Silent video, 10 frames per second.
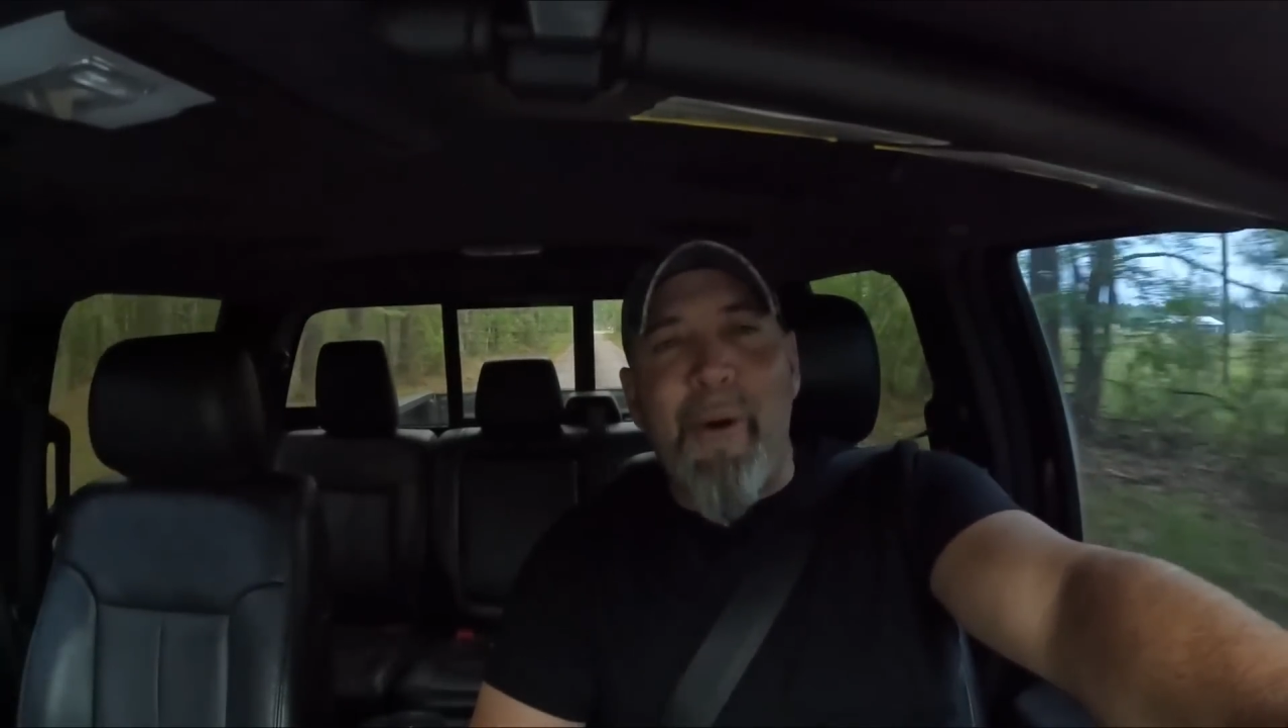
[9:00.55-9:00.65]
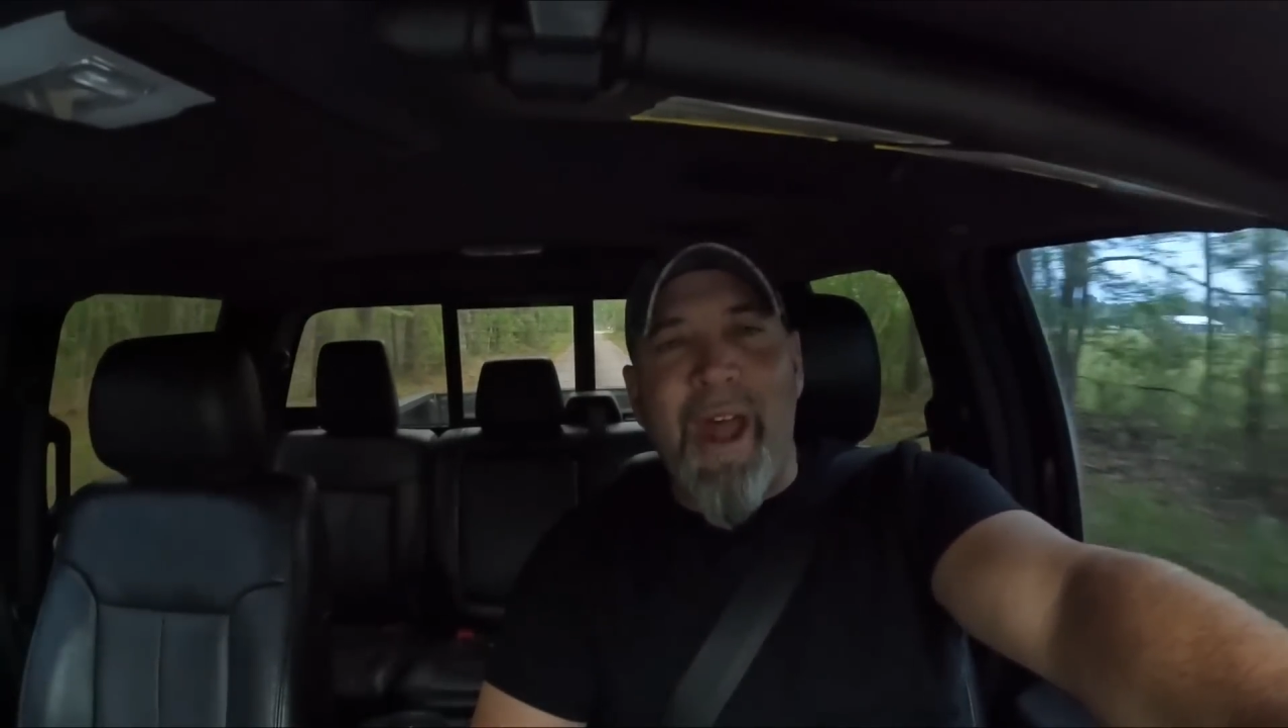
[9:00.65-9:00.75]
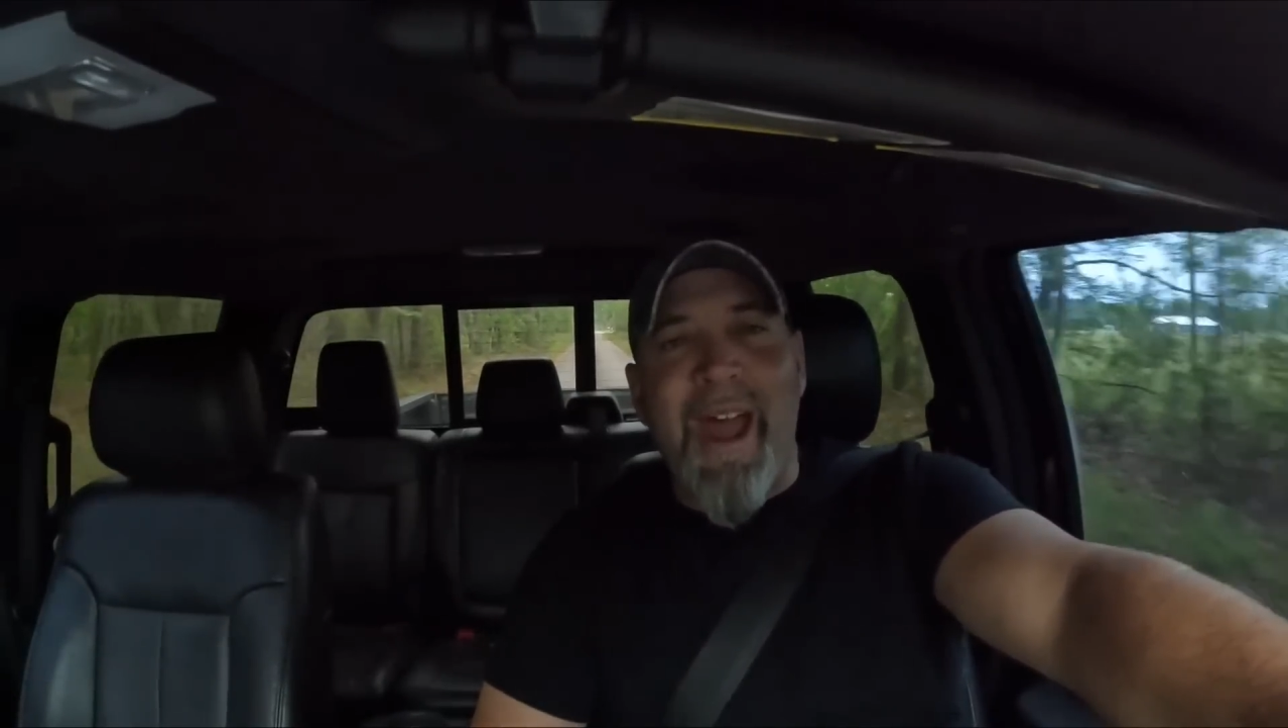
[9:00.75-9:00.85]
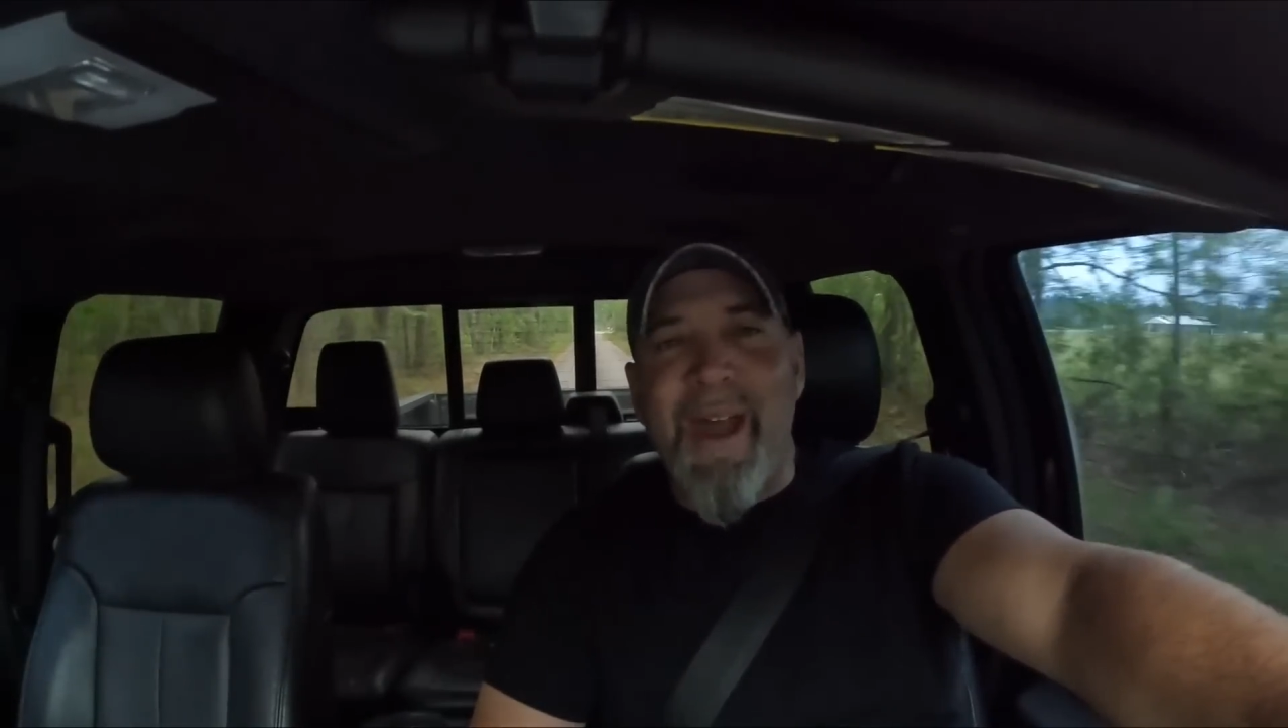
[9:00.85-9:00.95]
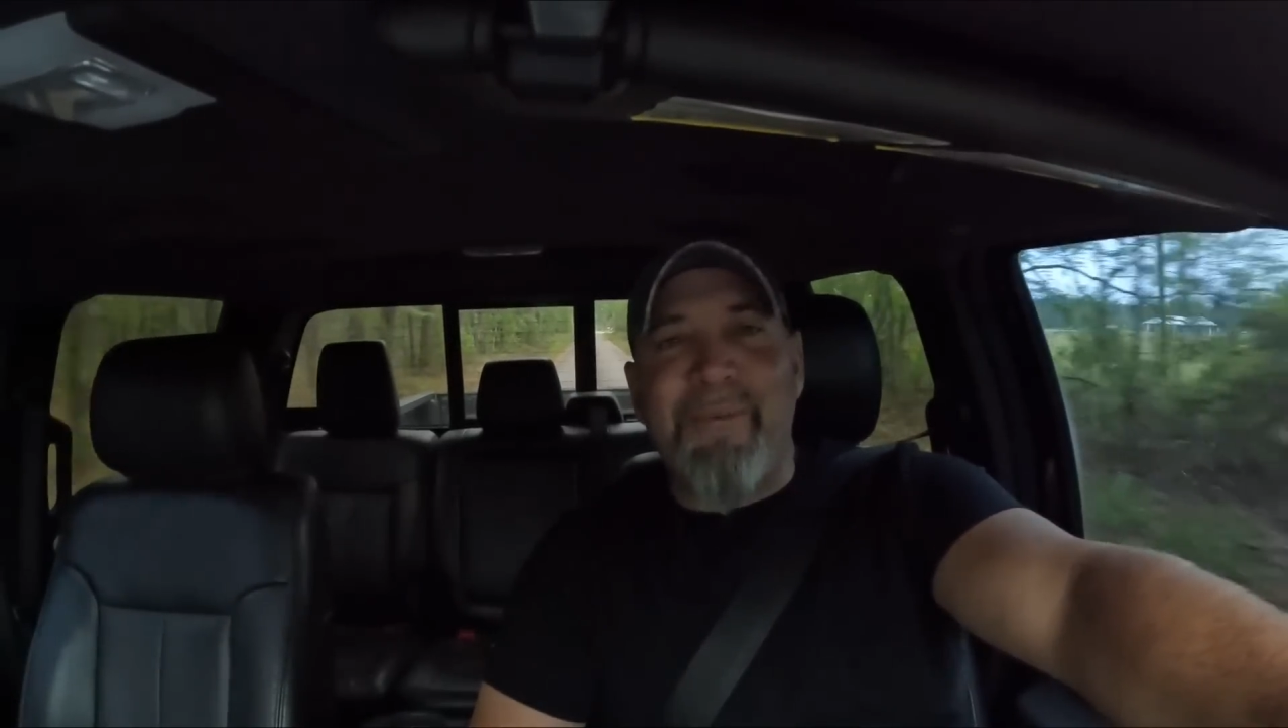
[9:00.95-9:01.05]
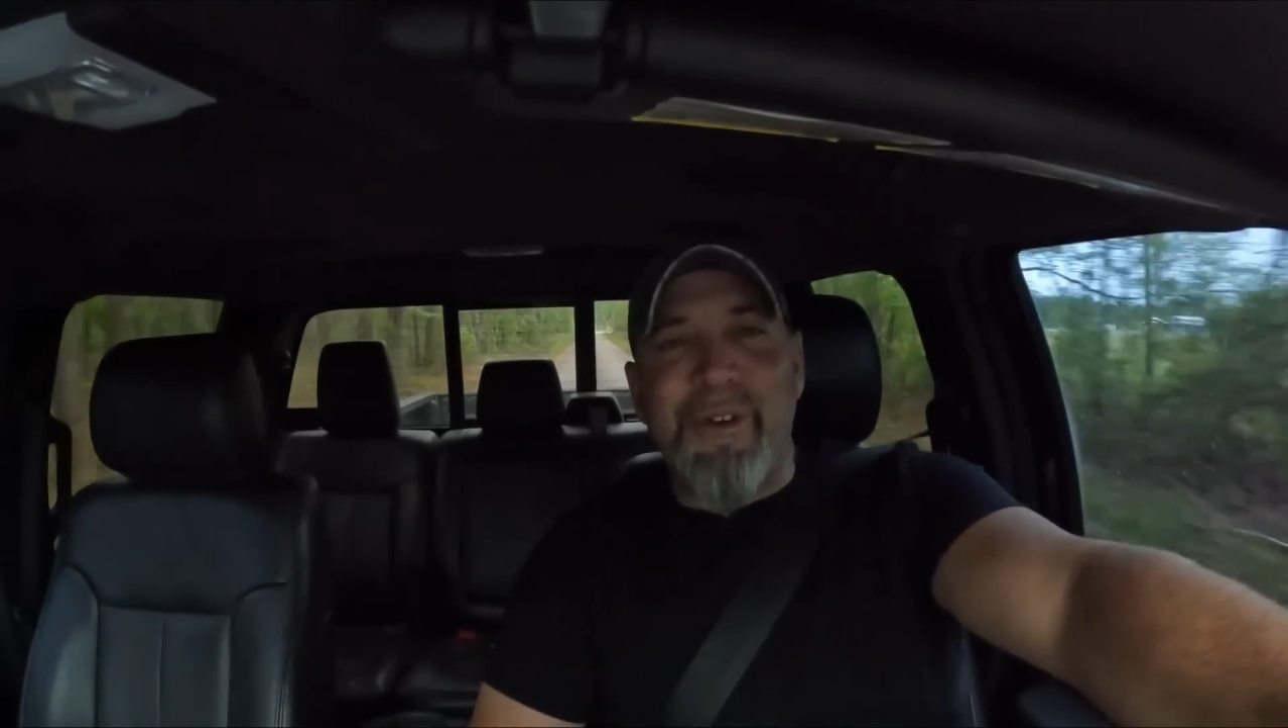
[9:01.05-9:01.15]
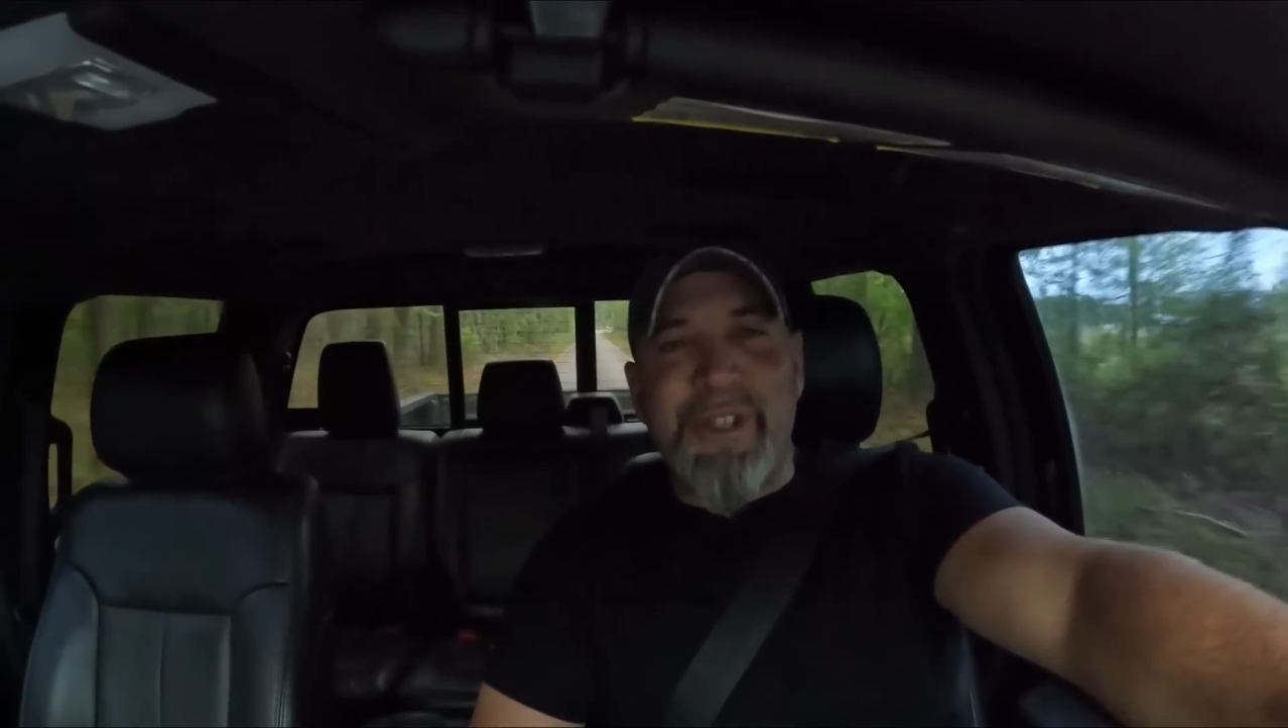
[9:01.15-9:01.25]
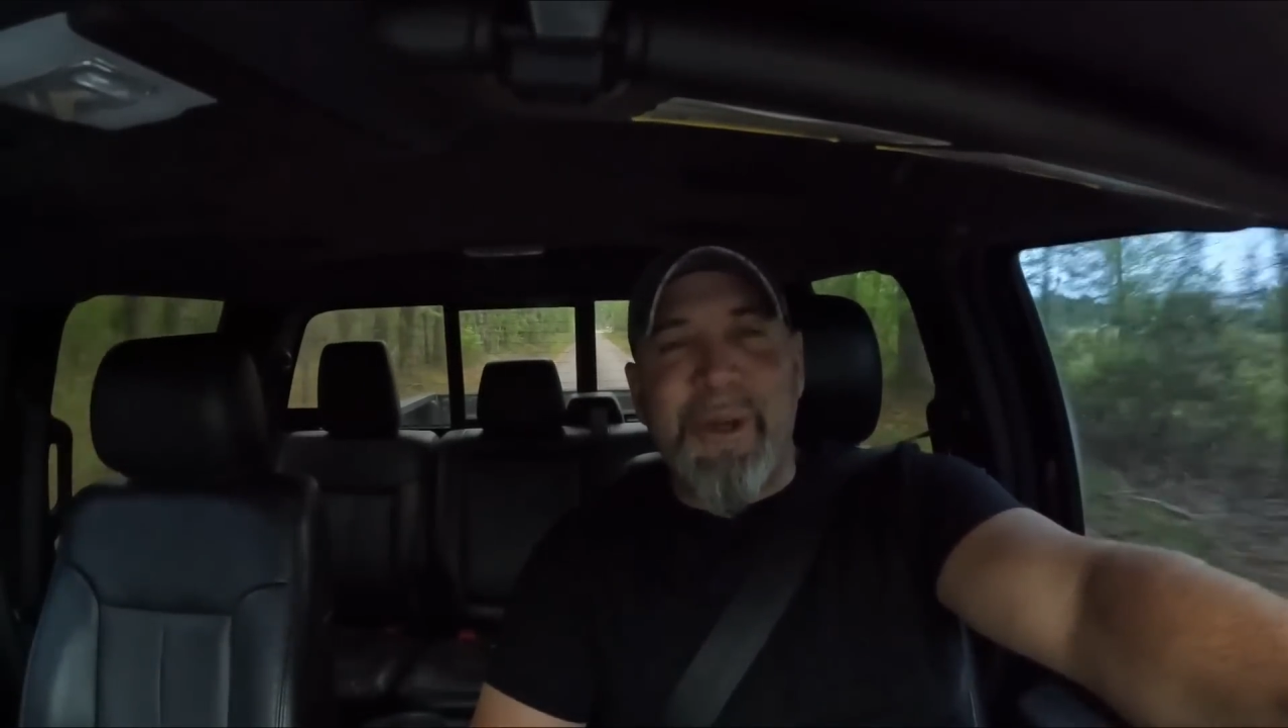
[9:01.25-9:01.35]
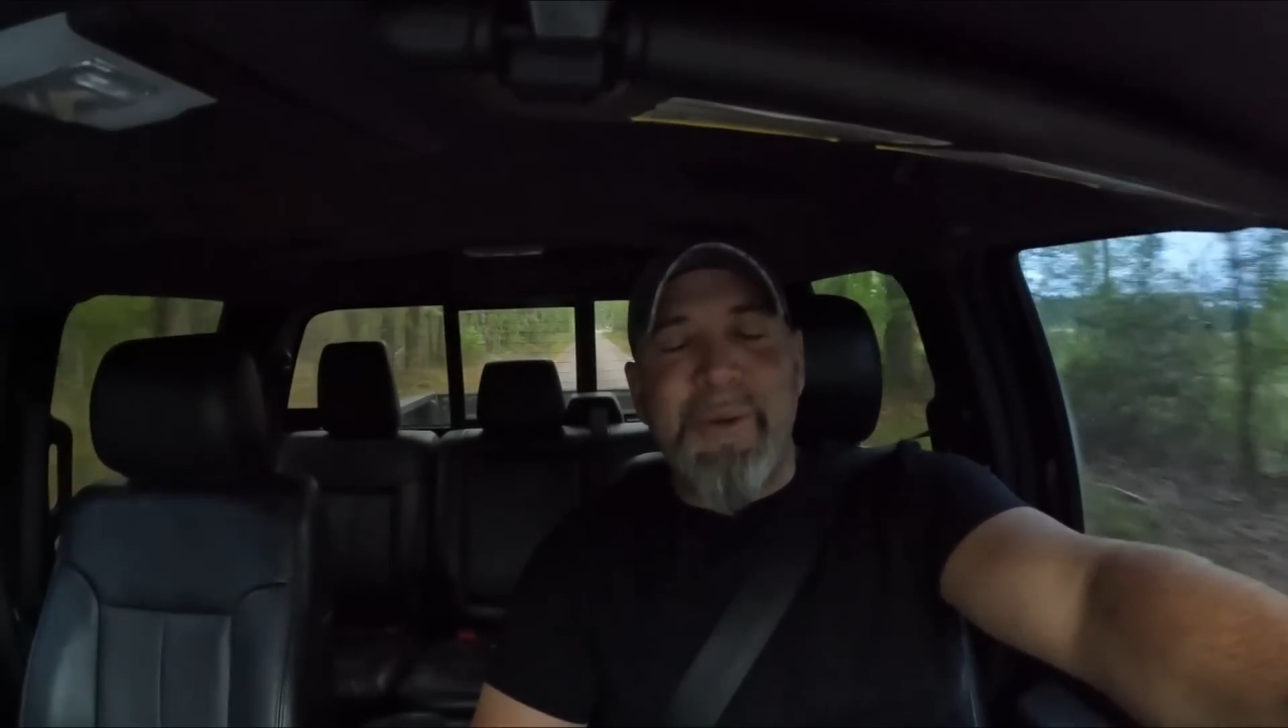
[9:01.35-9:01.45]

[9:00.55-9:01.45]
and a half or so.